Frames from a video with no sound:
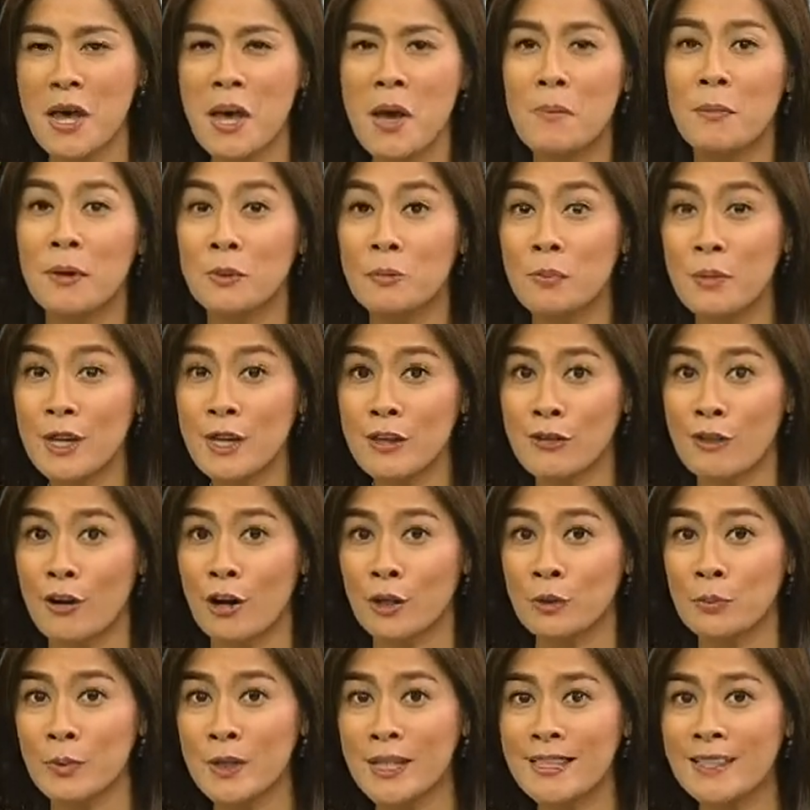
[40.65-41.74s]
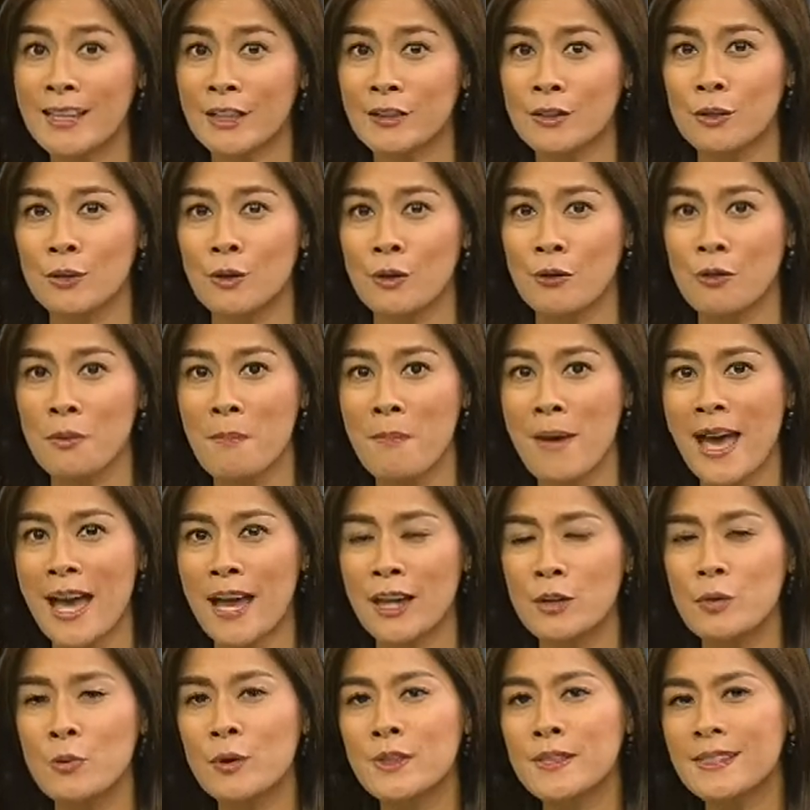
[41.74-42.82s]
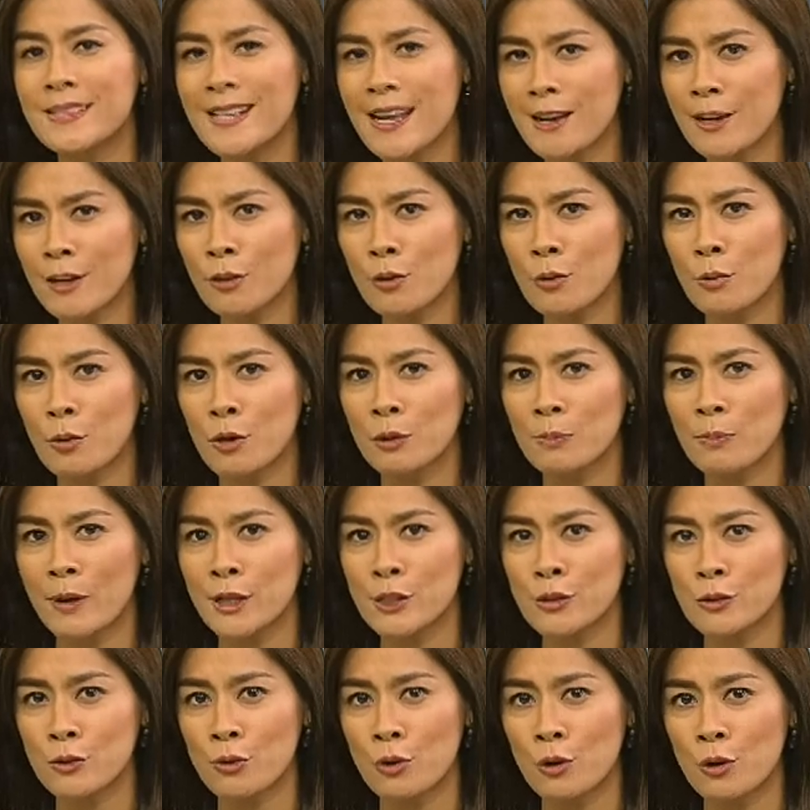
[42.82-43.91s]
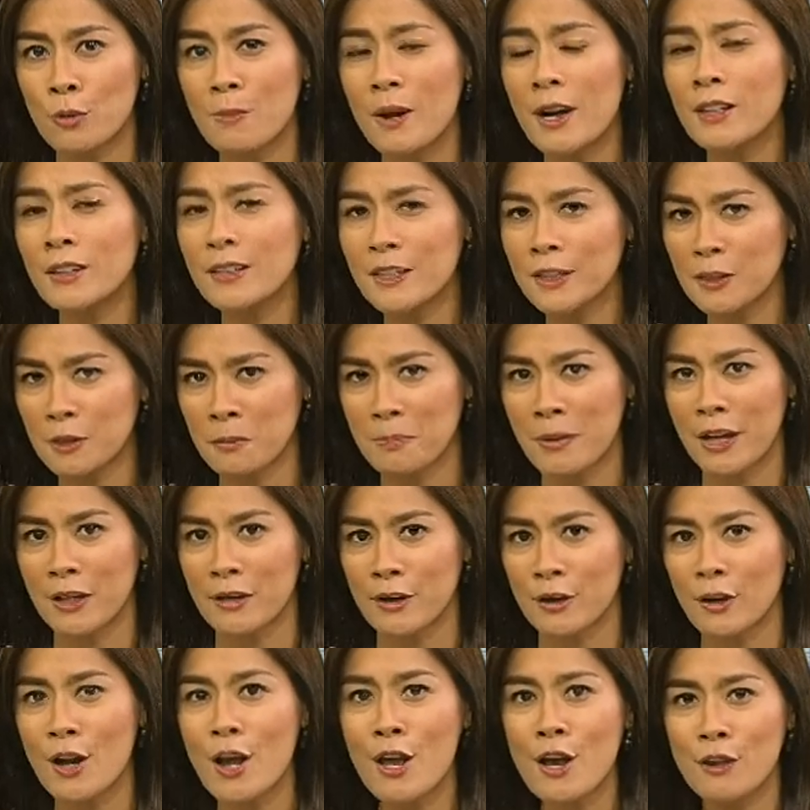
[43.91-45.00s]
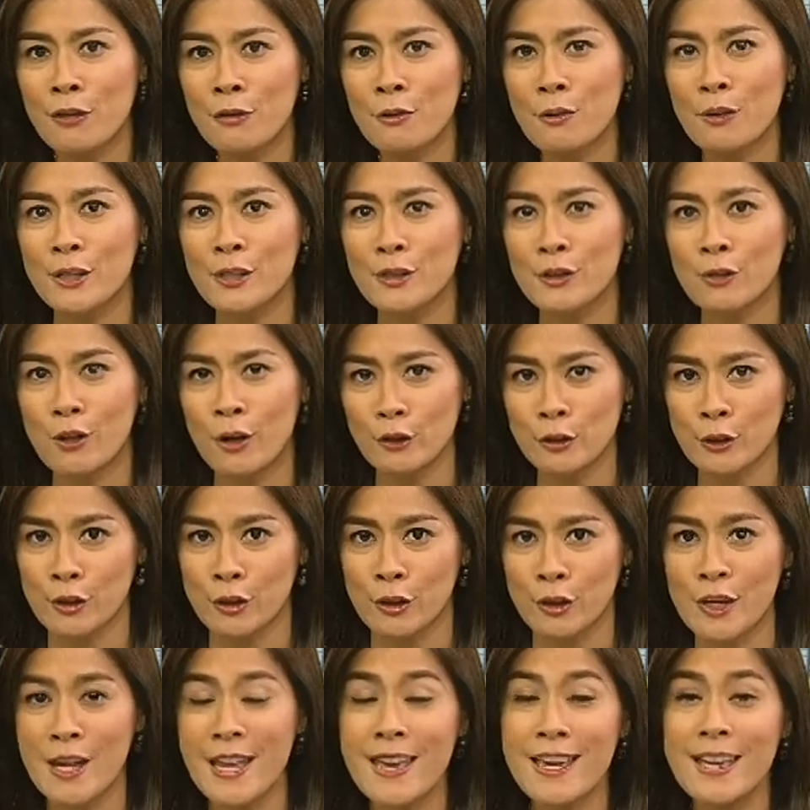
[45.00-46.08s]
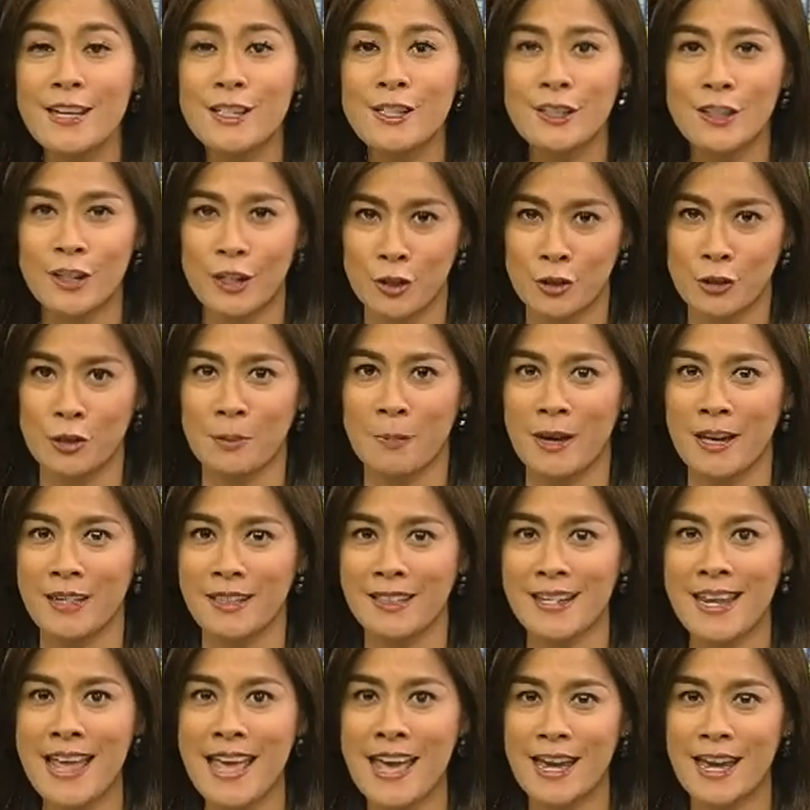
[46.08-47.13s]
But we thought we'd get to know the man who has taken the world by storm a little better through his culture, his countrymen.